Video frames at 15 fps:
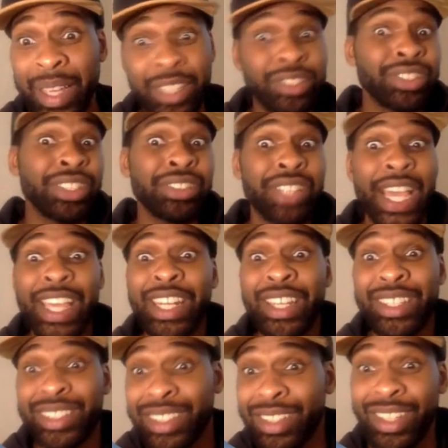
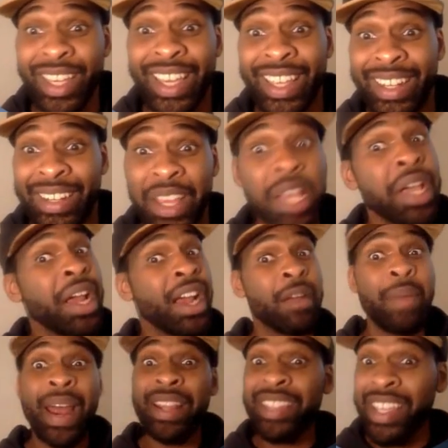instantaneously and
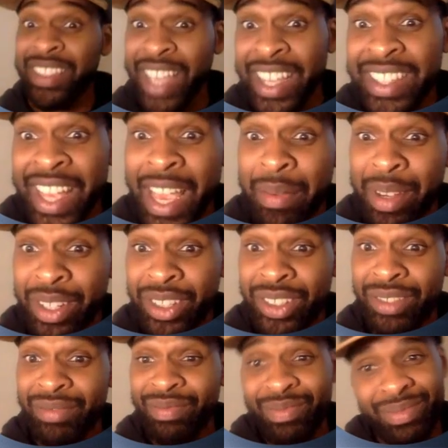everybody takes 8 damage.